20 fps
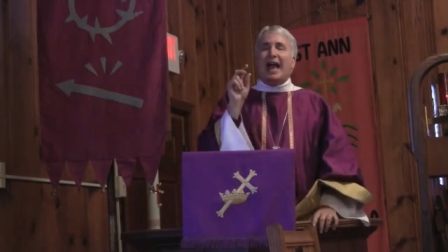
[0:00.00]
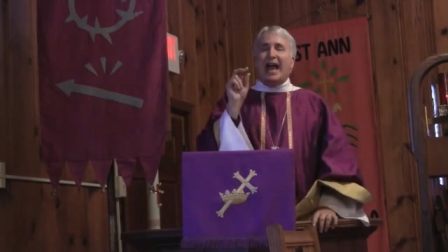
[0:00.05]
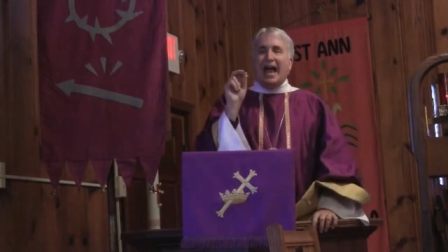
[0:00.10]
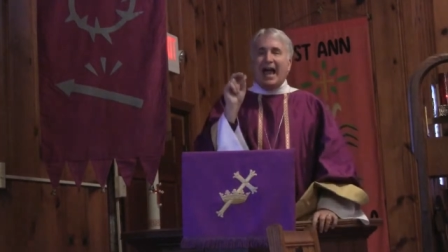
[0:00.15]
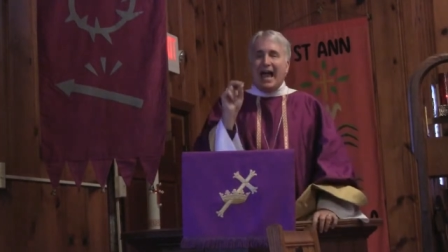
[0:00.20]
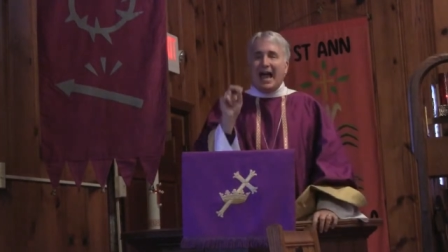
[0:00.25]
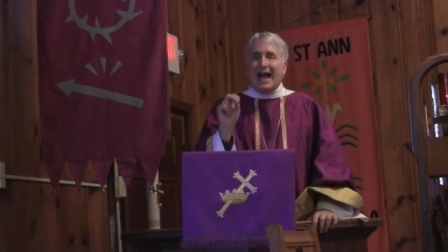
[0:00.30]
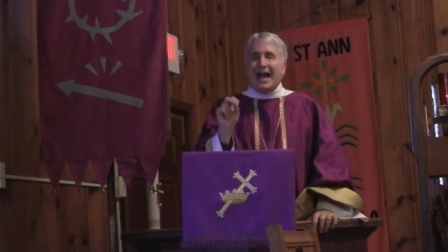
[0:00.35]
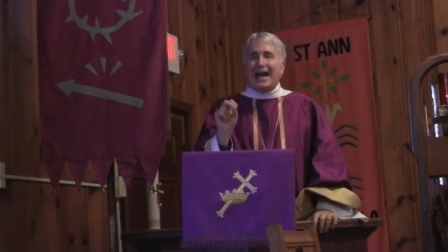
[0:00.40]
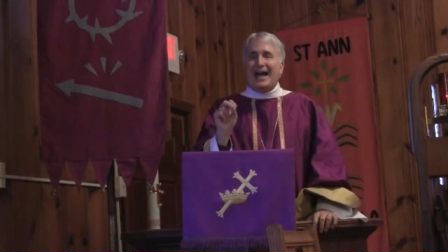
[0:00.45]

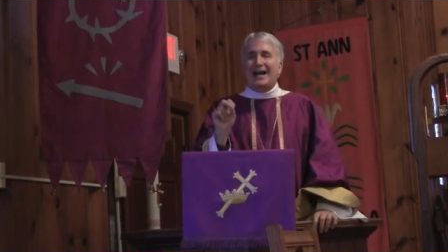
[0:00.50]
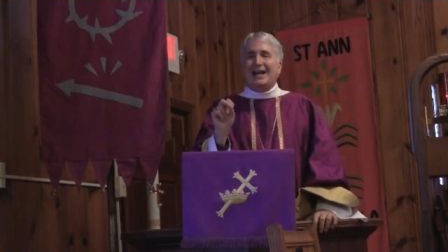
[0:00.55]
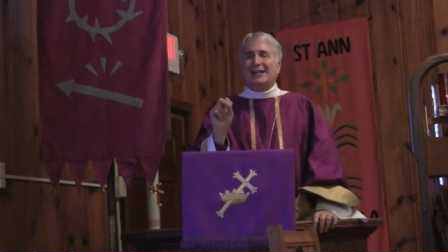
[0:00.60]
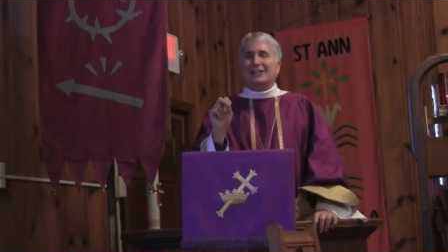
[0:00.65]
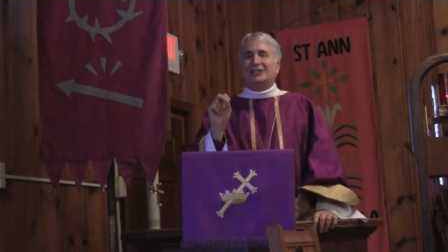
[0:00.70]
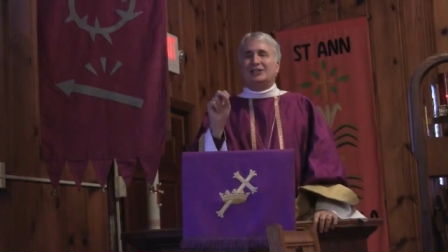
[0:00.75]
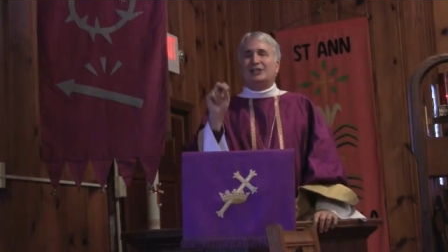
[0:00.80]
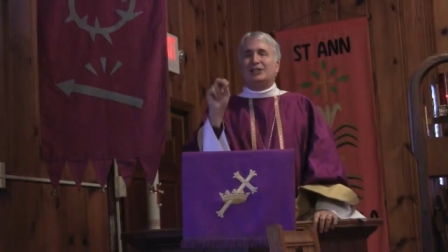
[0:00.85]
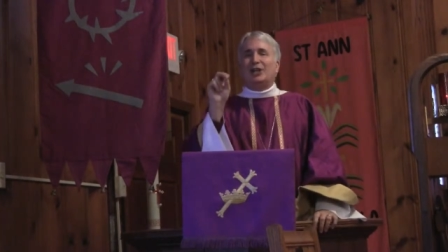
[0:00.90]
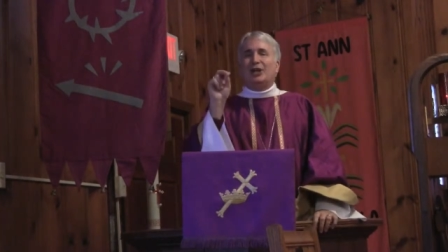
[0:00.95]

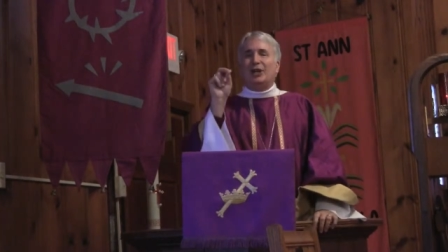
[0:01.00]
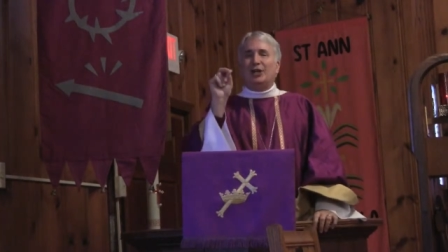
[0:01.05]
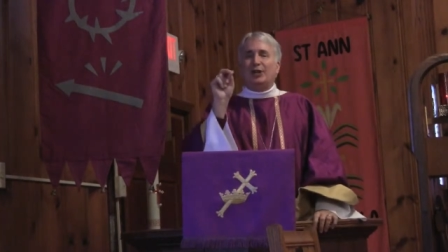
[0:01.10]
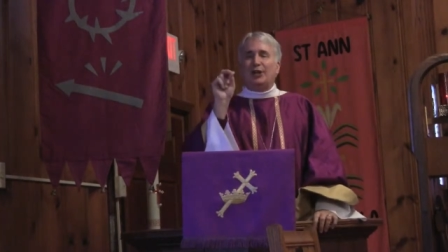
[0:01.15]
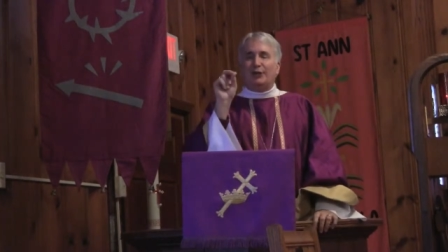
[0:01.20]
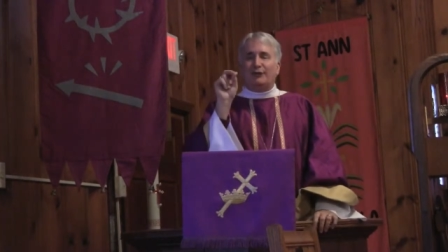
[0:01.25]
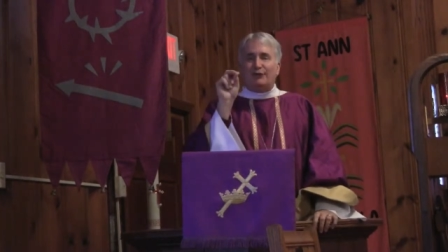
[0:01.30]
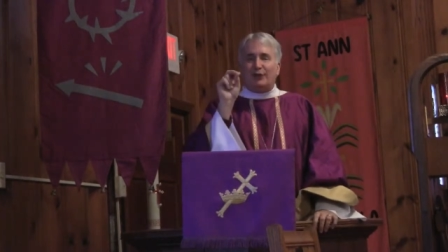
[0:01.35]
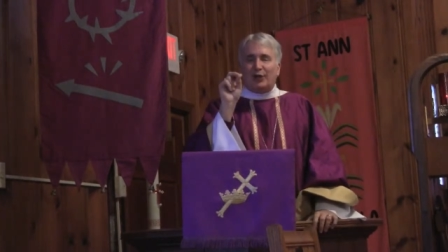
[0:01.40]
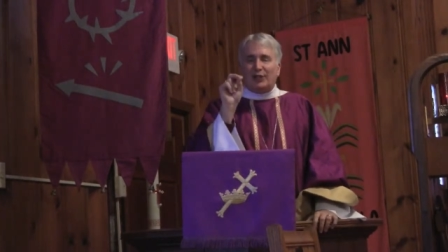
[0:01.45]
as
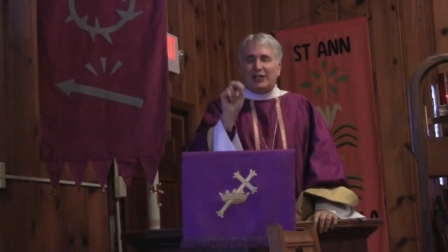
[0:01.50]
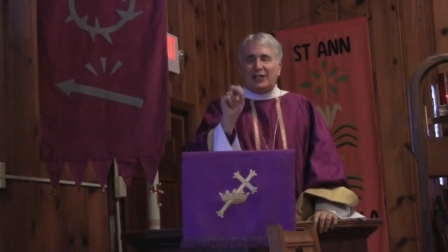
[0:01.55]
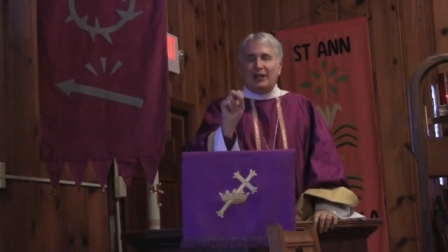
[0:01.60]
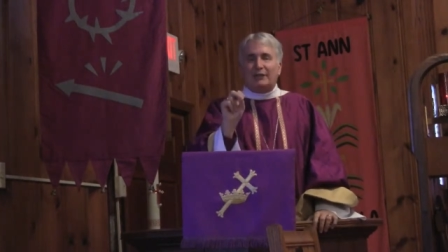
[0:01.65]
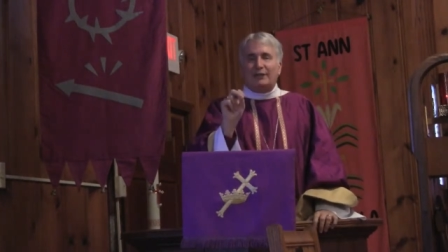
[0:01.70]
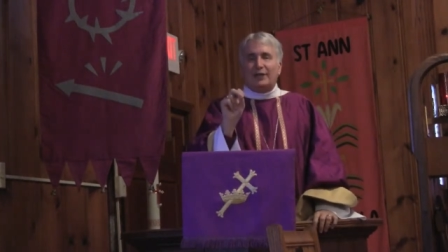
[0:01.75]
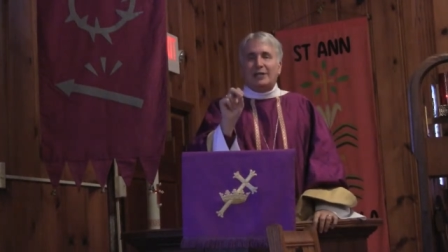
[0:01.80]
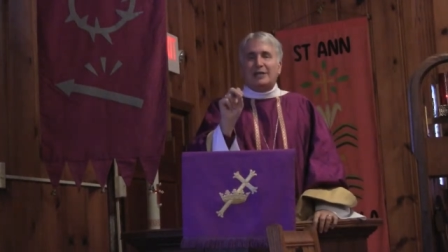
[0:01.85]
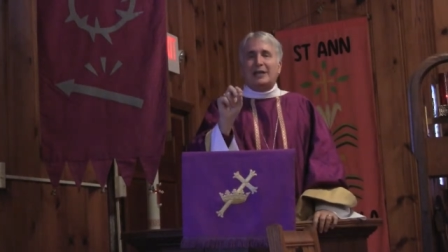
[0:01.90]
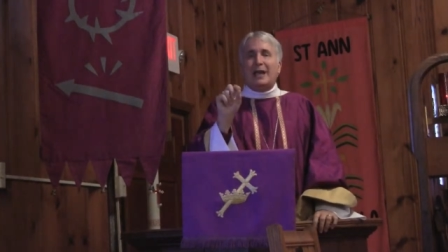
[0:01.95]
the
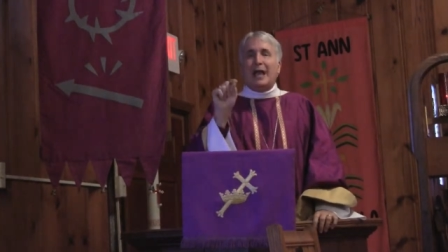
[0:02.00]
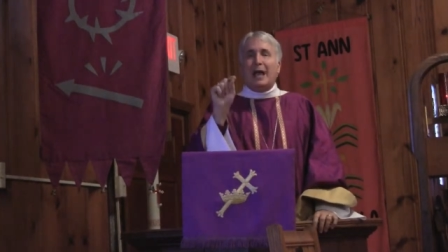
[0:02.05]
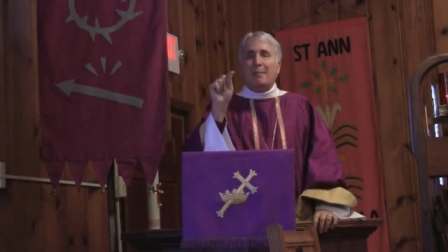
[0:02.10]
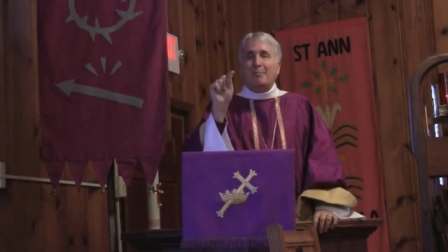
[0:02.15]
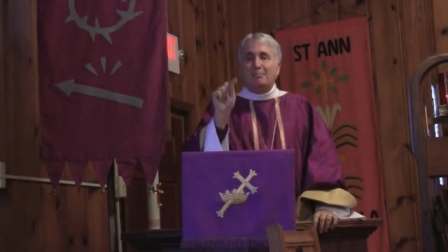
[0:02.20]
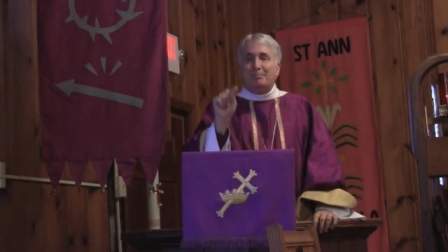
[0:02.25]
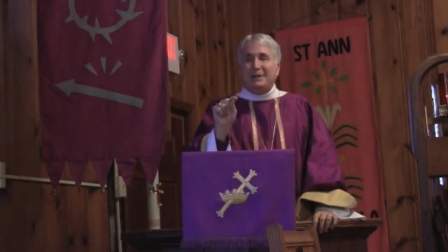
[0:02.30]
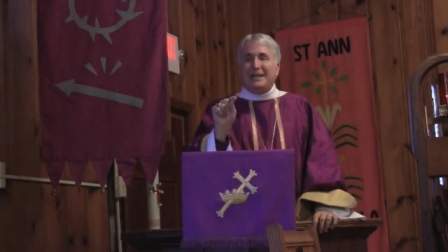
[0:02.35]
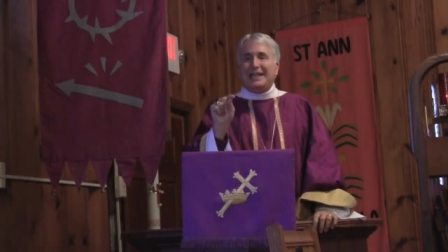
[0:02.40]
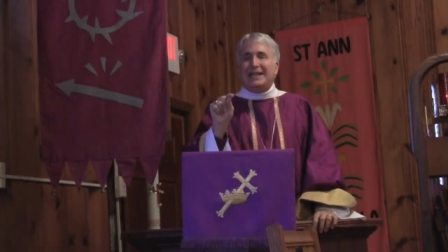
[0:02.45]
forgiven,
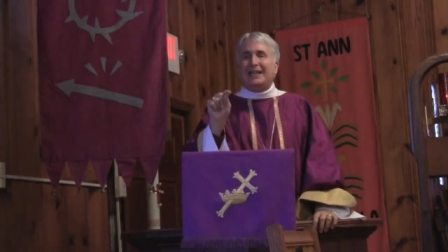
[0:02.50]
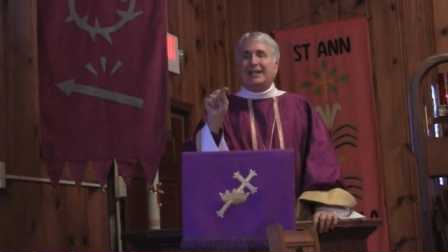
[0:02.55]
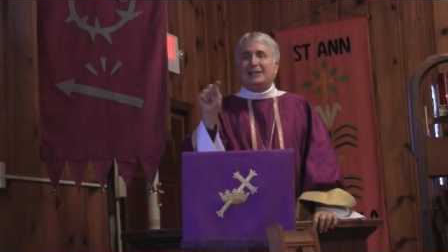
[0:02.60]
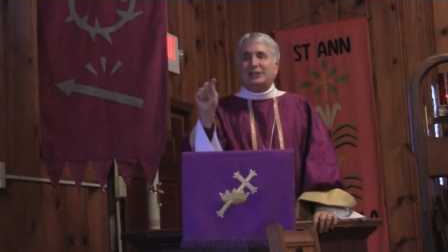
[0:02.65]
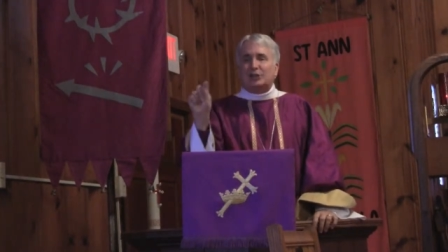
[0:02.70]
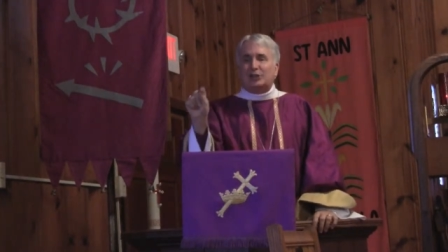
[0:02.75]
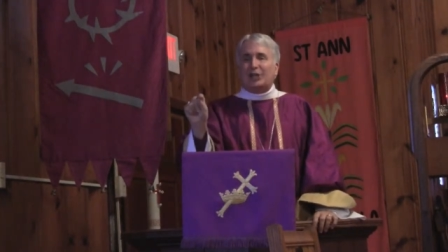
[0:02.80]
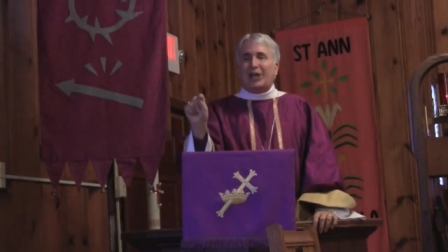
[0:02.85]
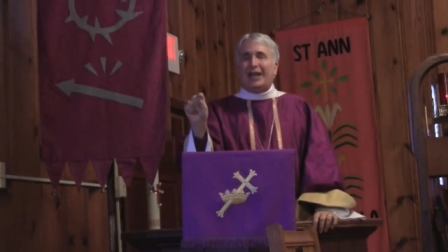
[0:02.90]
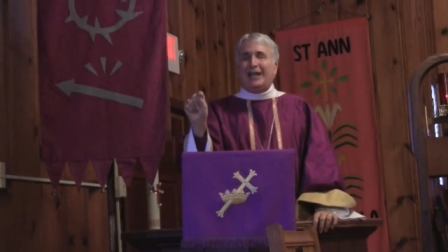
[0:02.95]
being
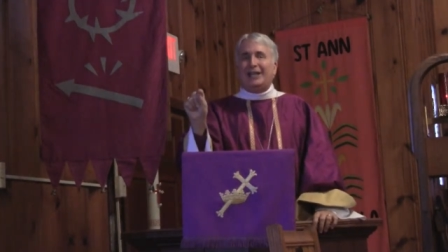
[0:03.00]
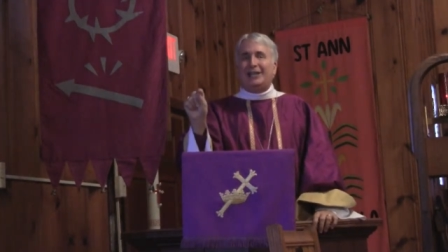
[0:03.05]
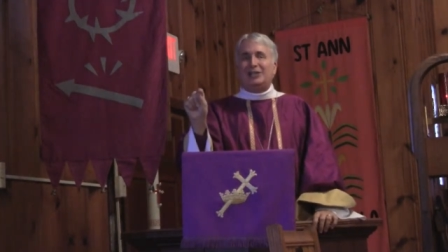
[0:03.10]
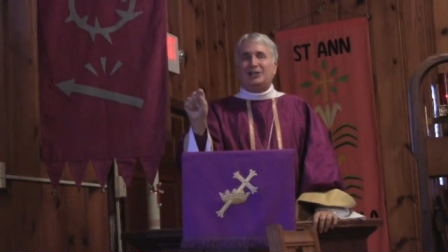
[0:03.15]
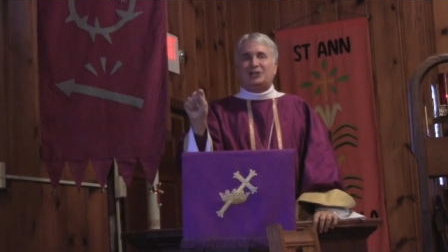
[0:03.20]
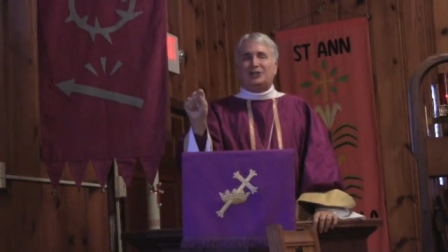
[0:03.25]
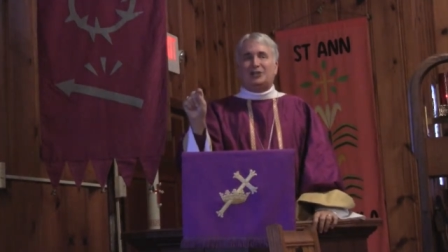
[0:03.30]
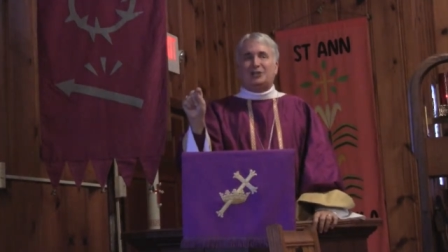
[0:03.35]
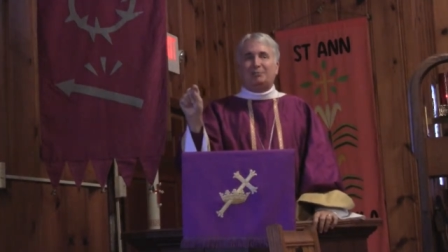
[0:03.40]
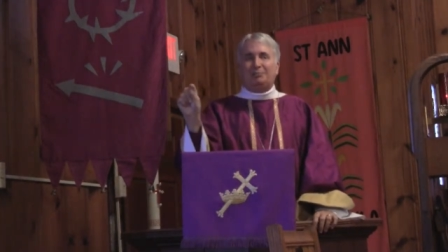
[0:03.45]

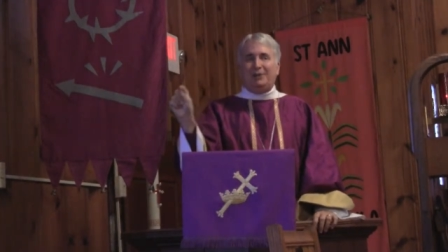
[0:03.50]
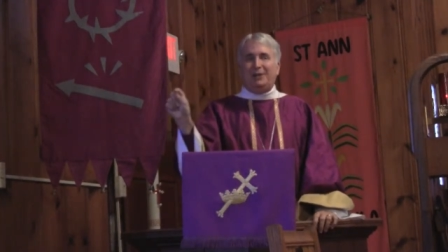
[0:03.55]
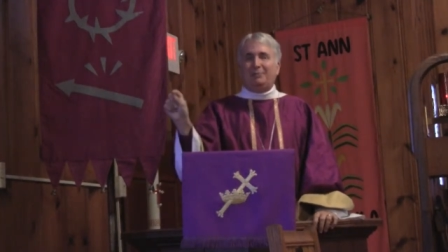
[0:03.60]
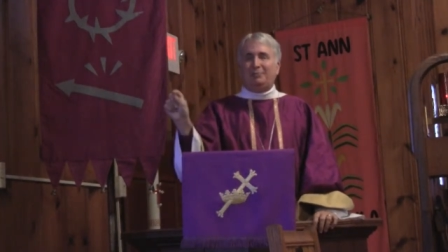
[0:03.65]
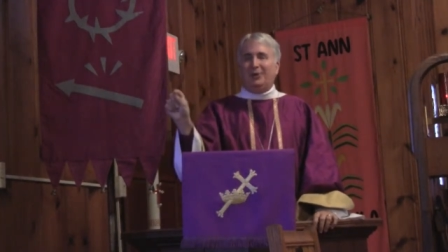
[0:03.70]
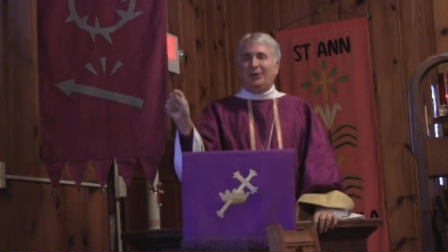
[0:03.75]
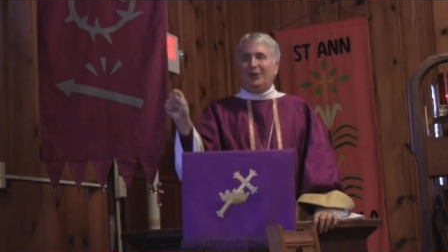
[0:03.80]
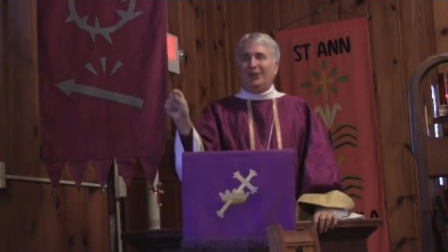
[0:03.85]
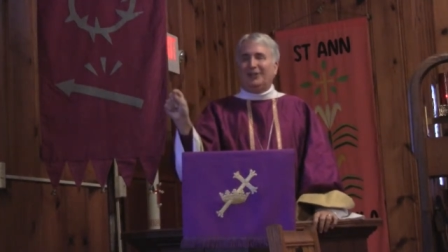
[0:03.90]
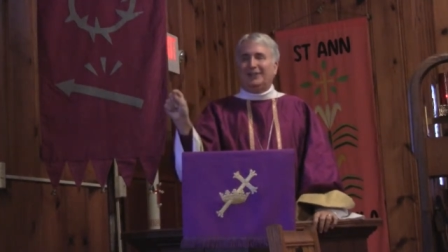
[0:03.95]
changed
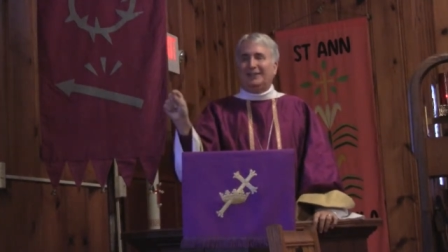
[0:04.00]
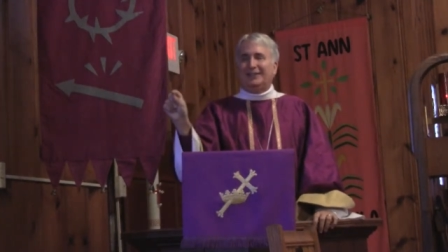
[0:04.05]
people